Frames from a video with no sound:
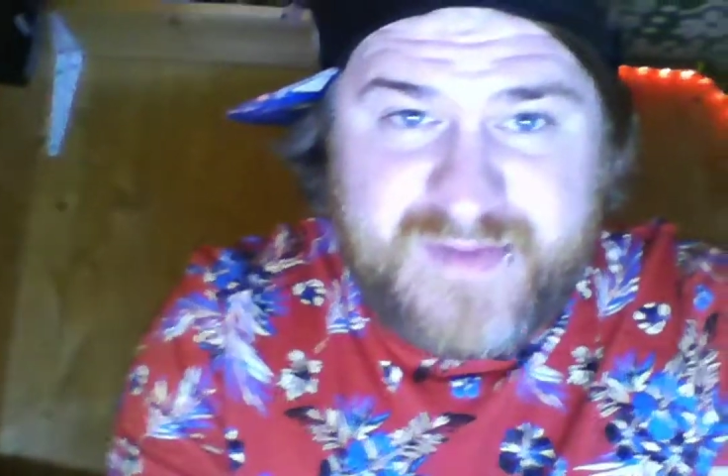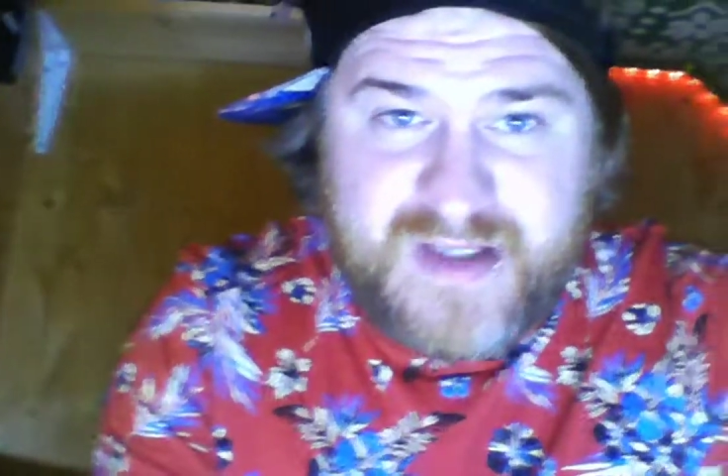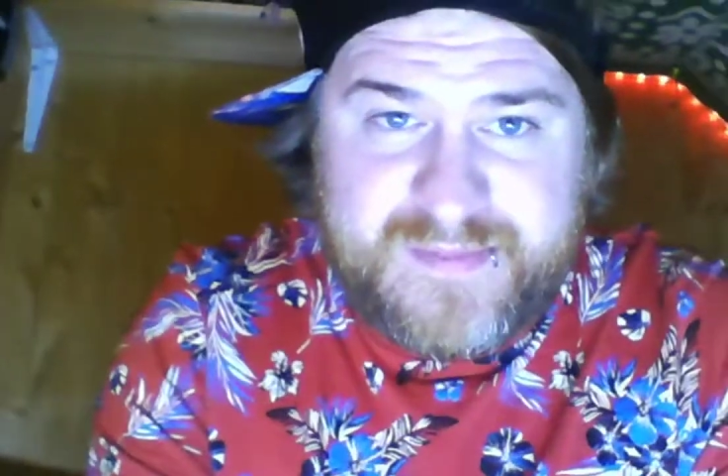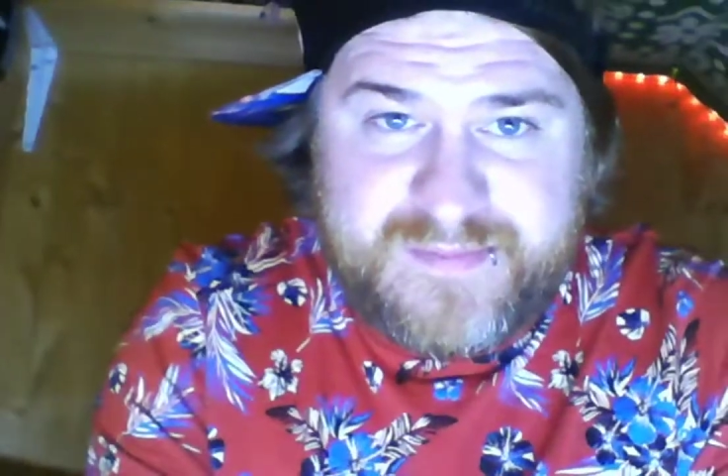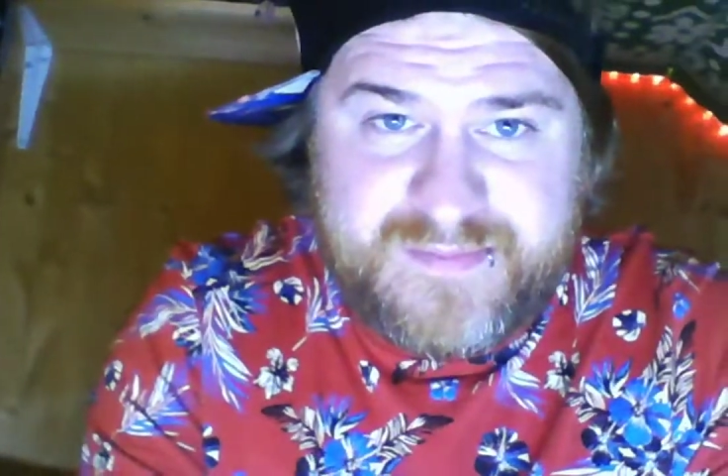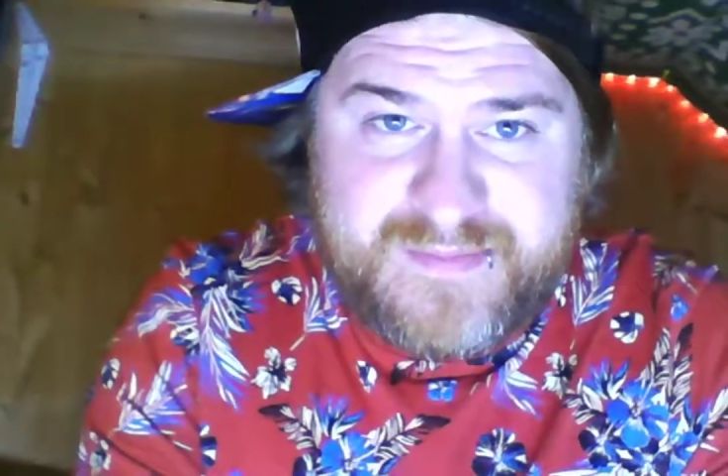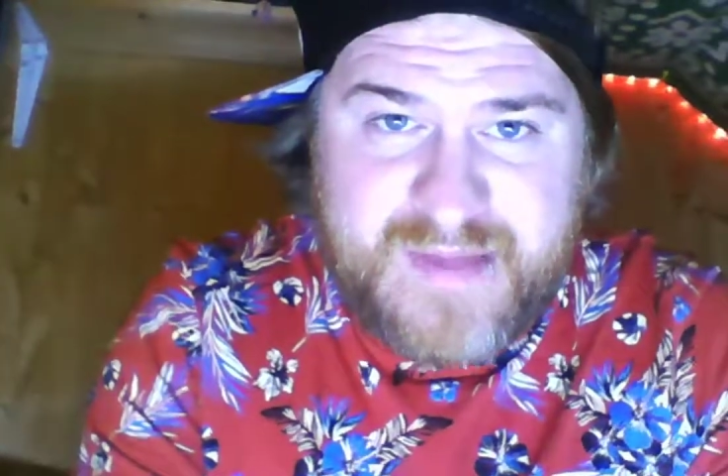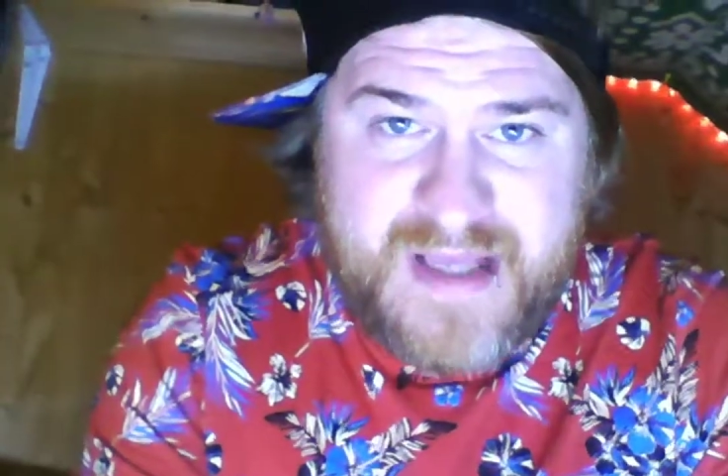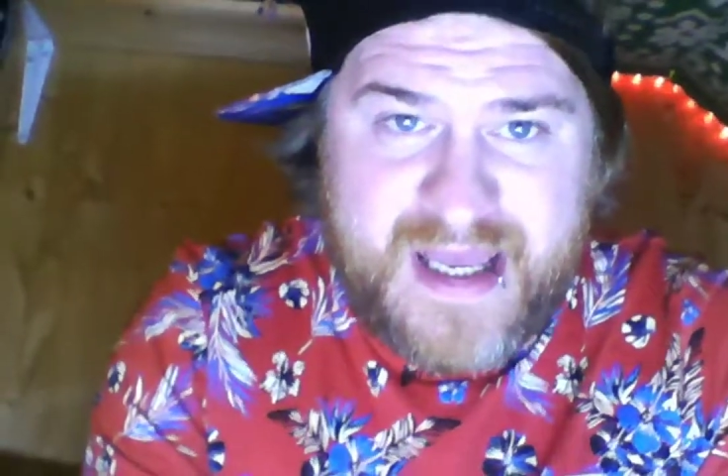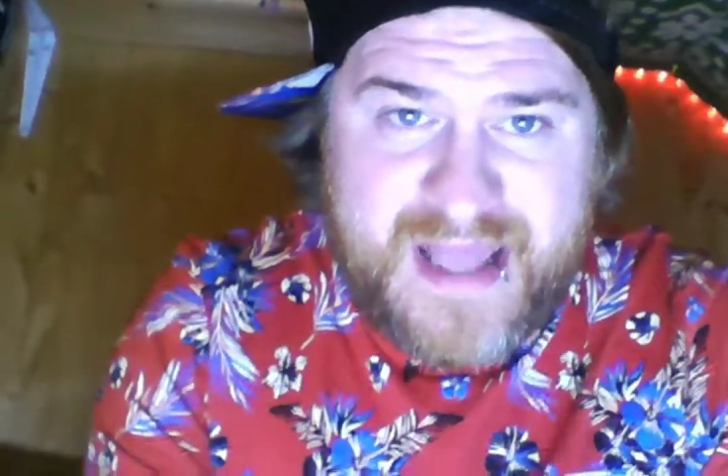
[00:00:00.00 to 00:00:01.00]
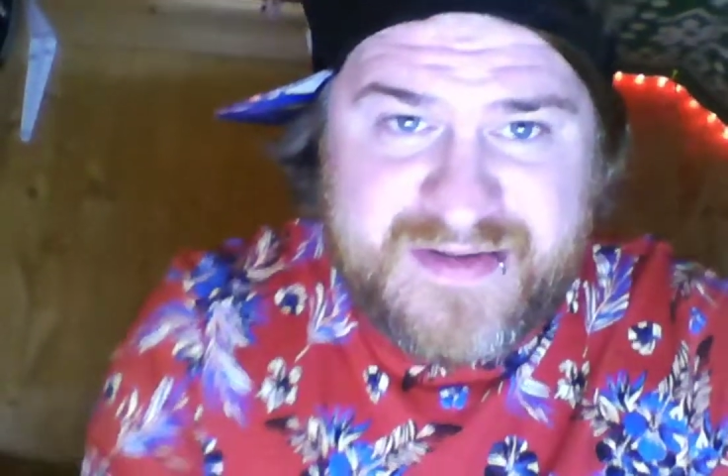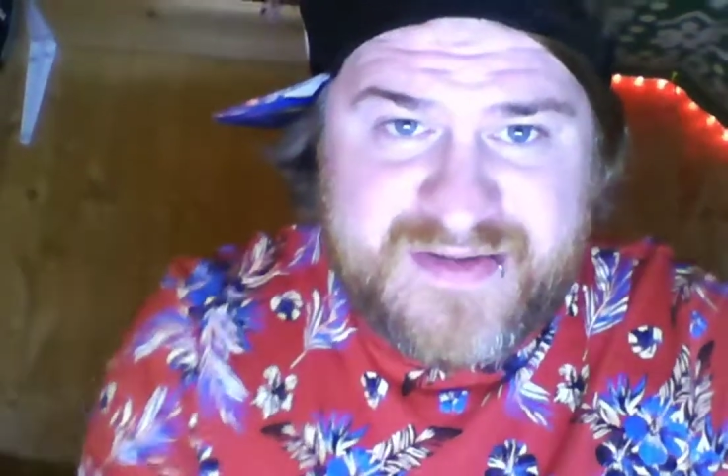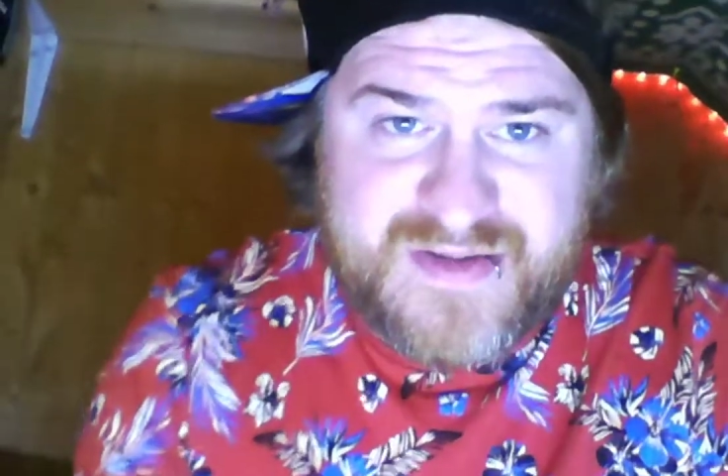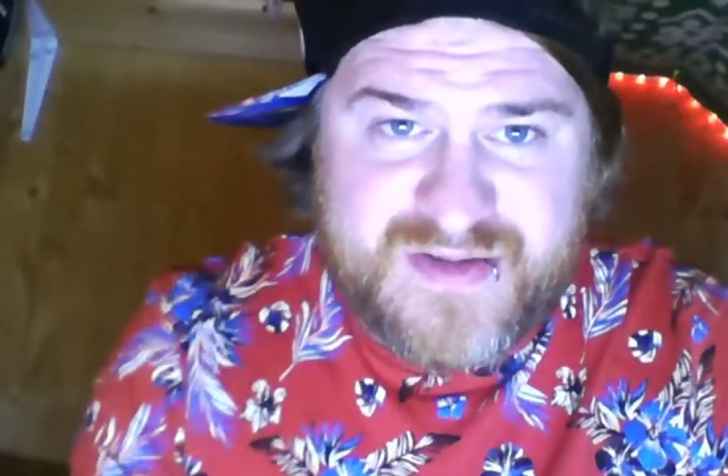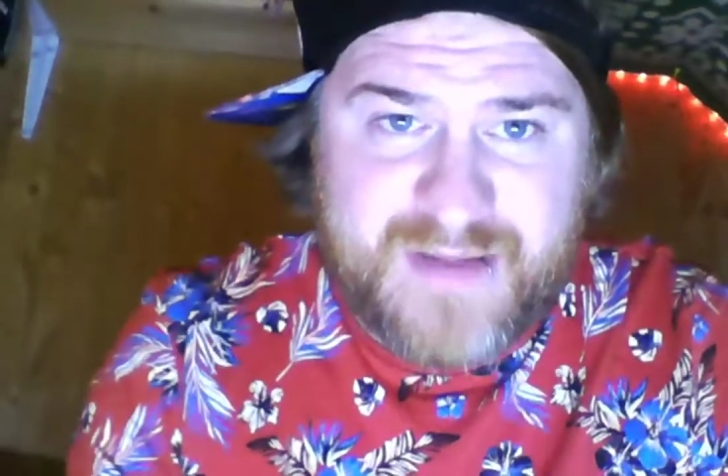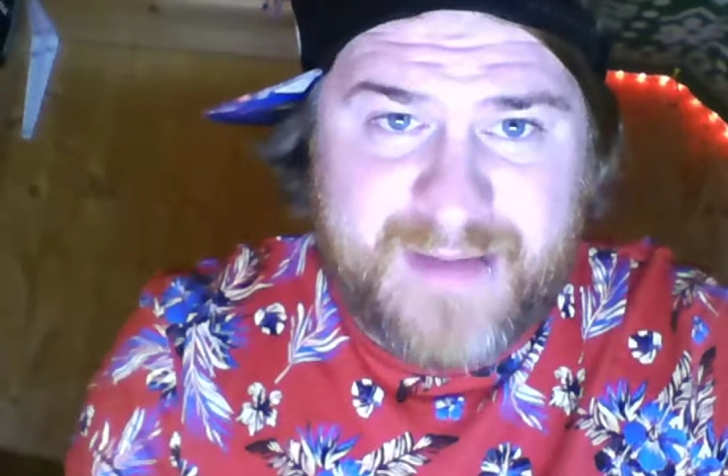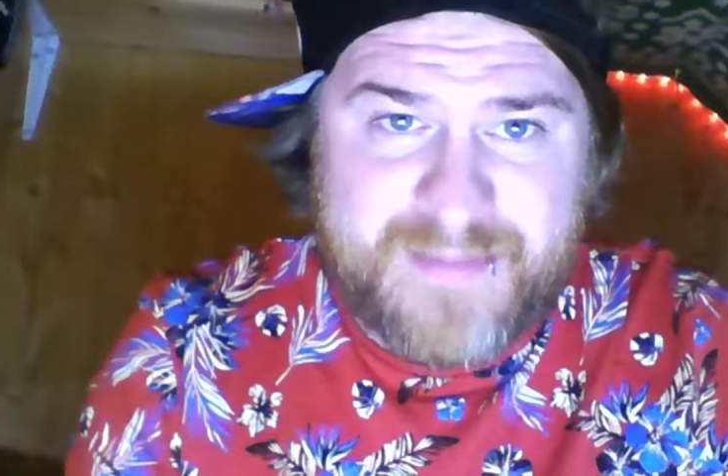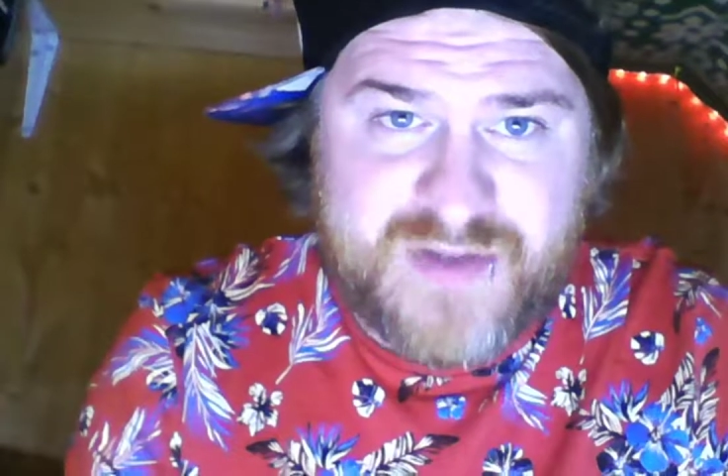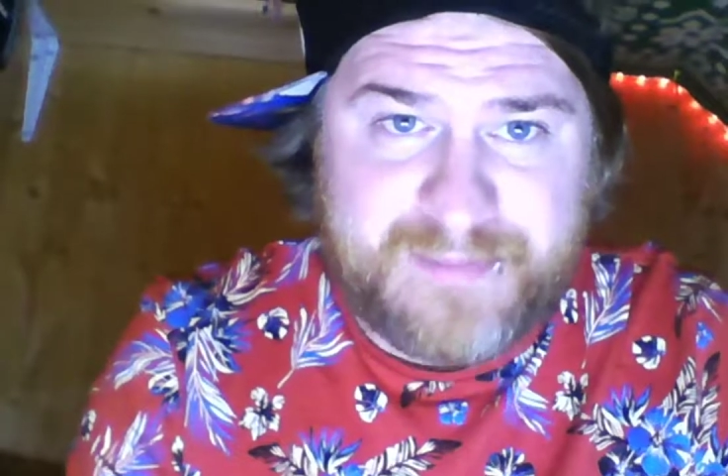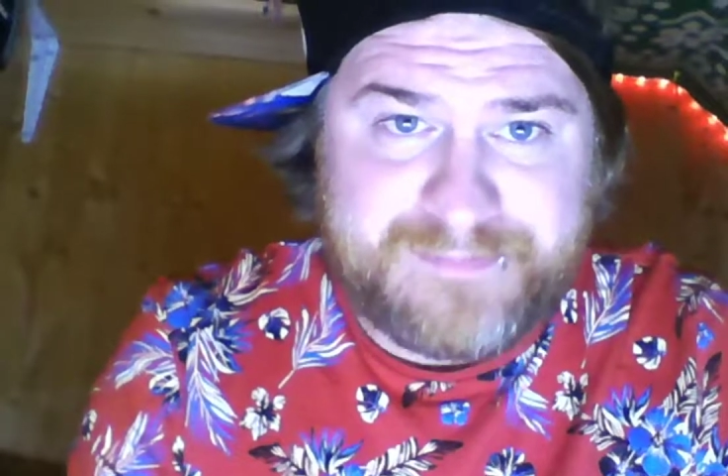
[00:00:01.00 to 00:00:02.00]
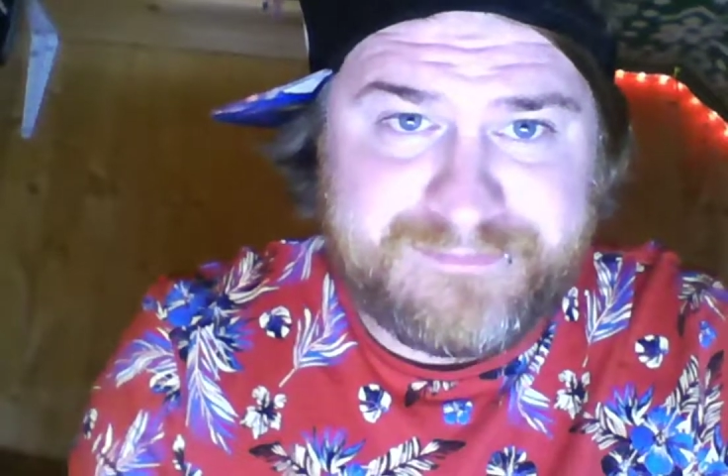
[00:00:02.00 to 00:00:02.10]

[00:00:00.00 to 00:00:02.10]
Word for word: know, hence the term laptop.